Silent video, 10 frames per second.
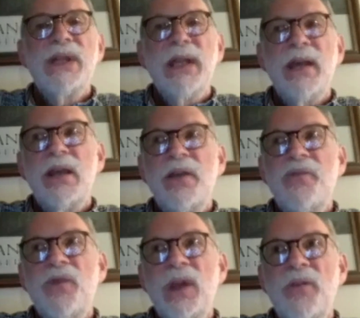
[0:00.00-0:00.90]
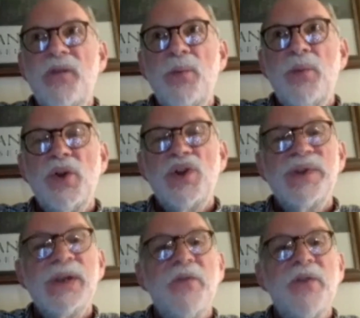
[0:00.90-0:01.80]
see. If you put
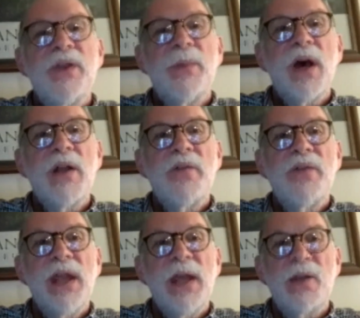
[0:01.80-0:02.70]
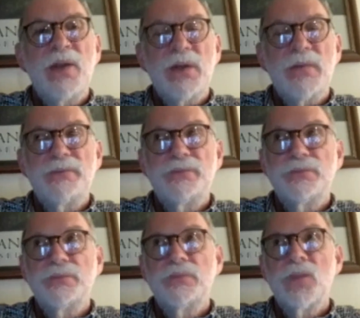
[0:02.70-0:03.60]
yourself in the mind of the editor,
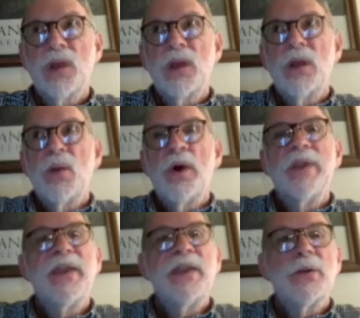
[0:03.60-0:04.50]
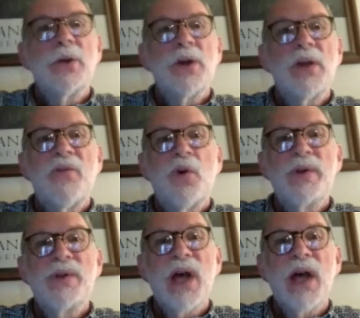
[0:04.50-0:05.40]
one thing they're looking
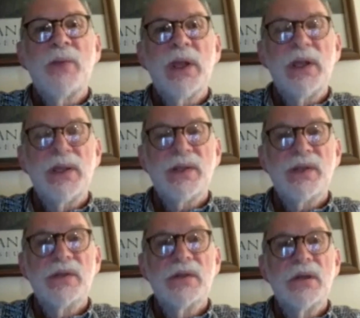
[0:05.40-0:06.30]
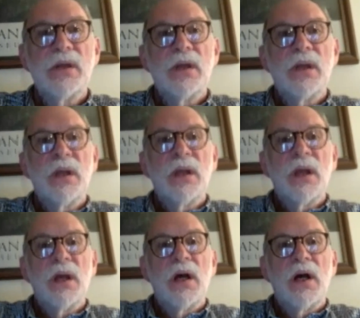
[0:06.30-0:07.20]
for is timeliness.
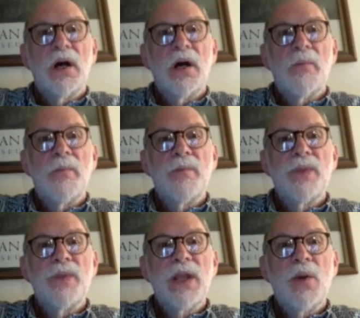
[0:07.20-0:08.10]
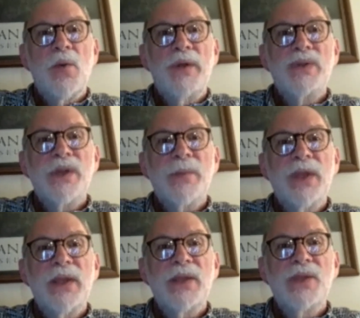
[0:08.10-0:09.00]
They don't want
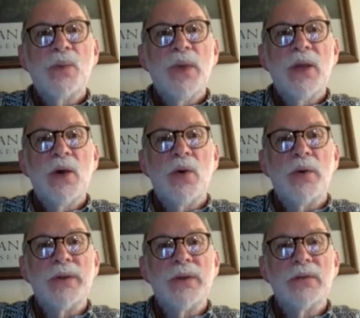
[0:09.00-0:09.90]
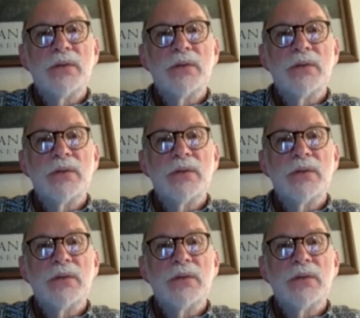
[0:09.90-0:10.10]
something that's a week old,